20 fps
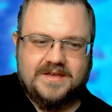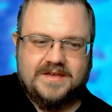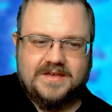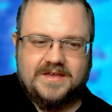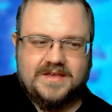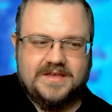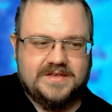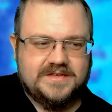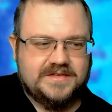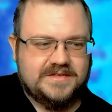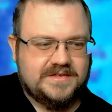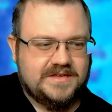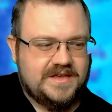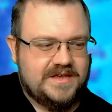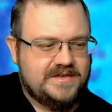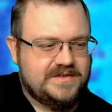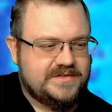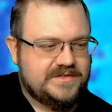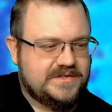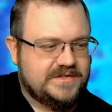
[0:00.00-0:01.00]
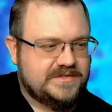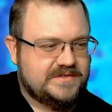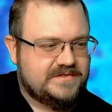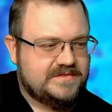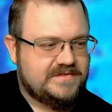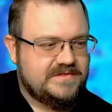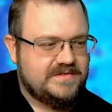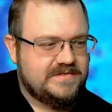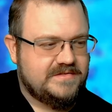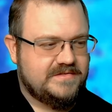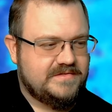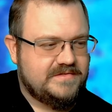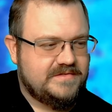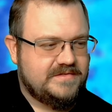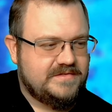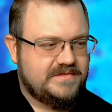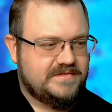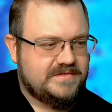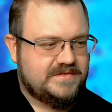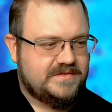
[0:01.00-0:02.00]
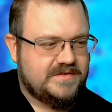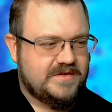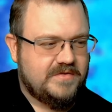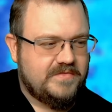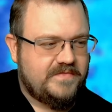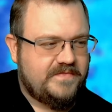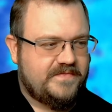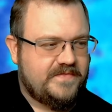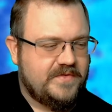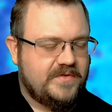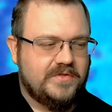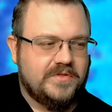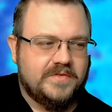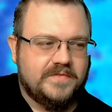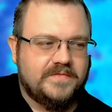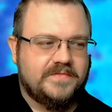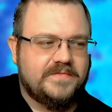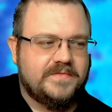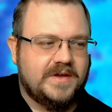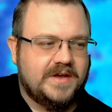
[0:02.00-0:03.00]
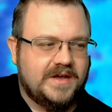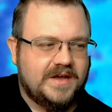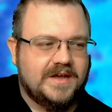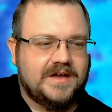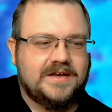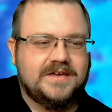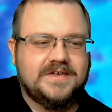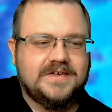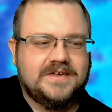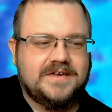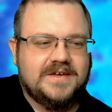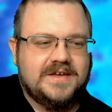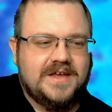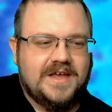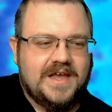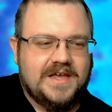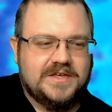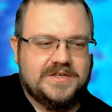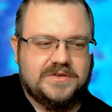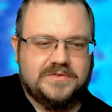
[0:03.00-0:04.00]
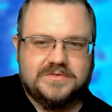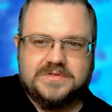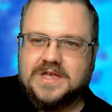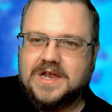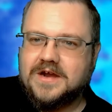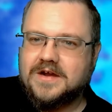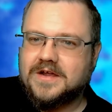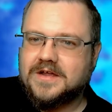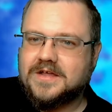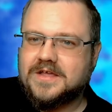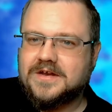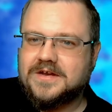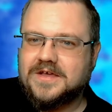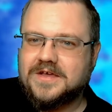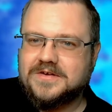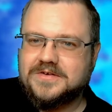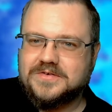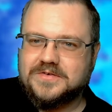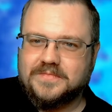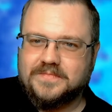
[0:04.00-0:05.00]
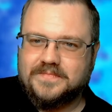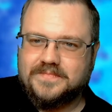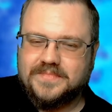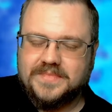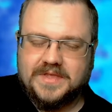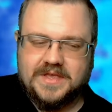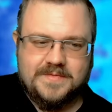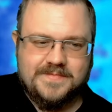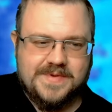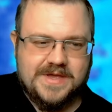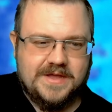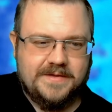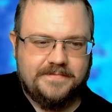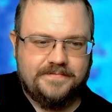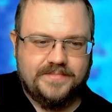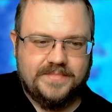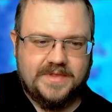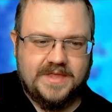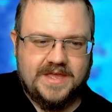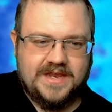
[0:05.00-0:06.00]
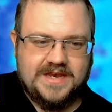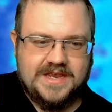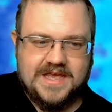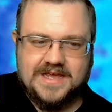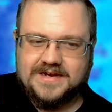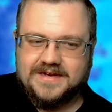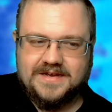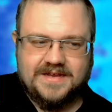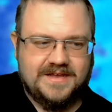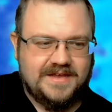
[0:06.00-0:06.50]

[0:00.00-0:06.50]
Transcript: He is just so full of esoteric conundrum. Amen. And yet